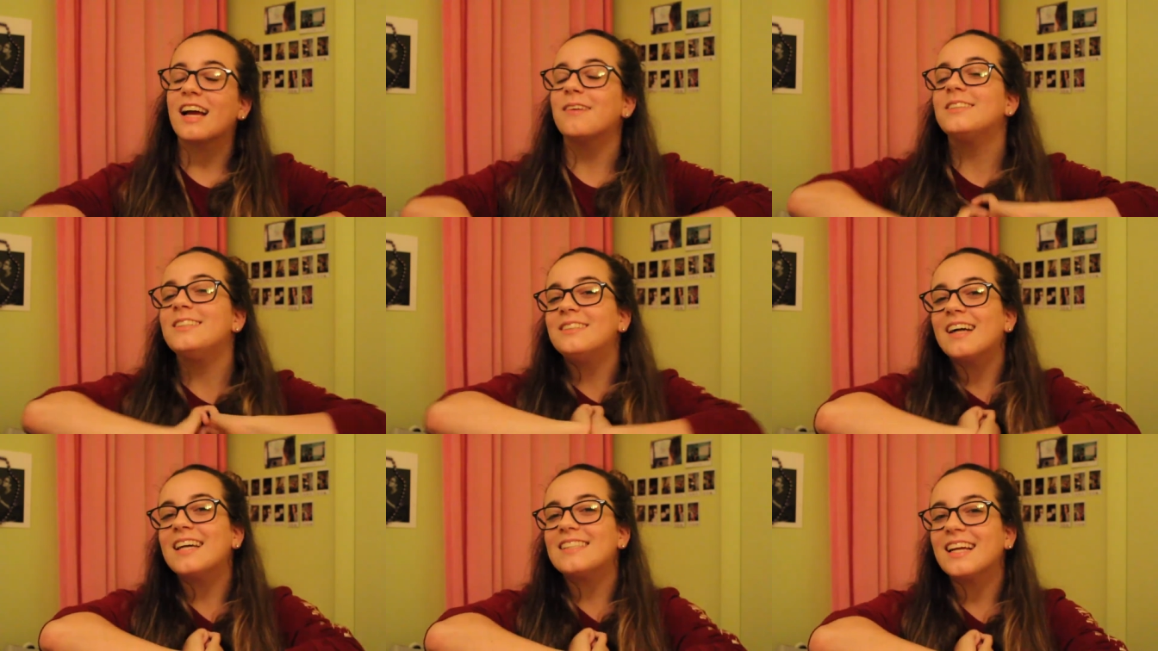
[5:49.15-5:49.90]
I will see
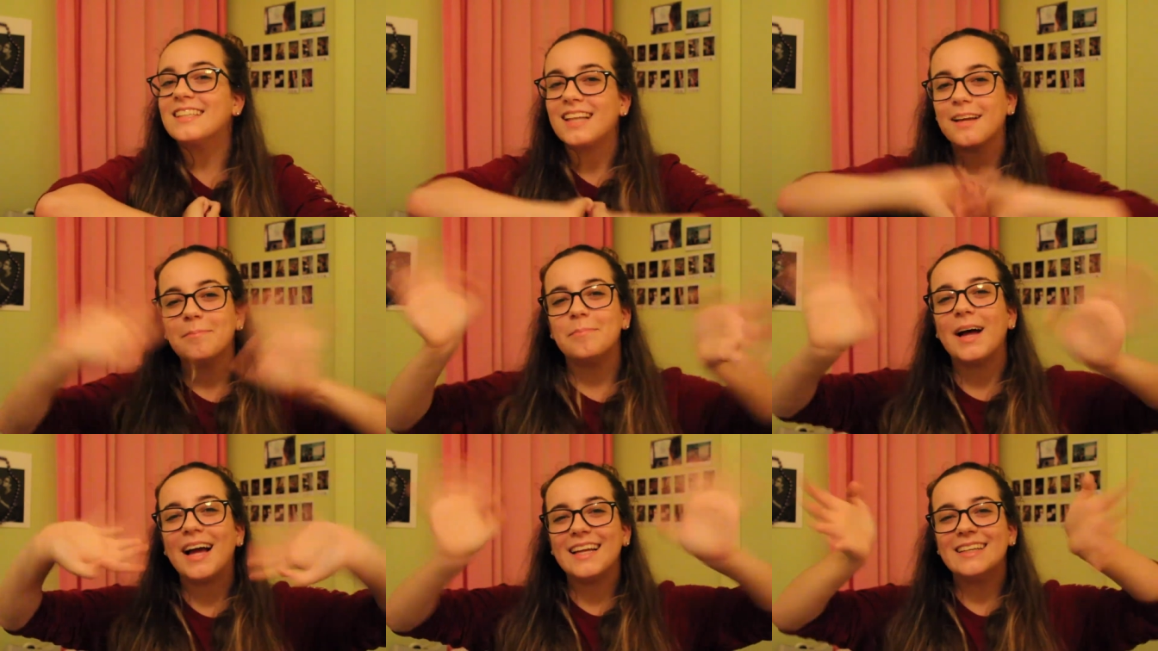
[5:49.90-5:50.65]
you guys next time.
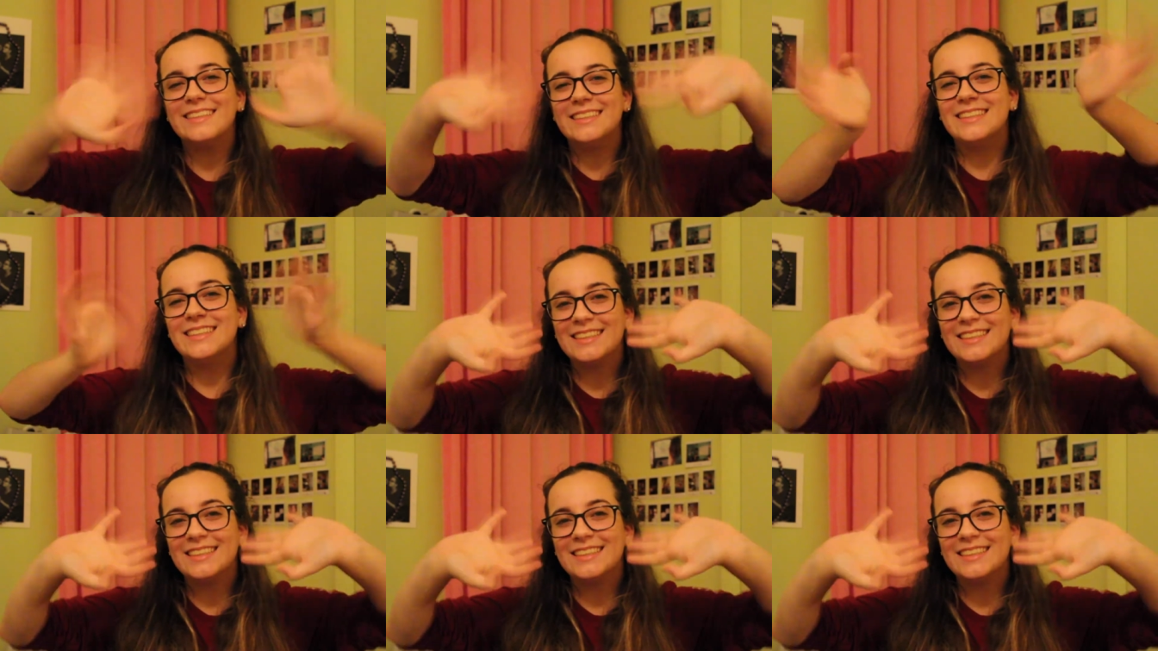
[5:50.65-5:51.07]
Bye!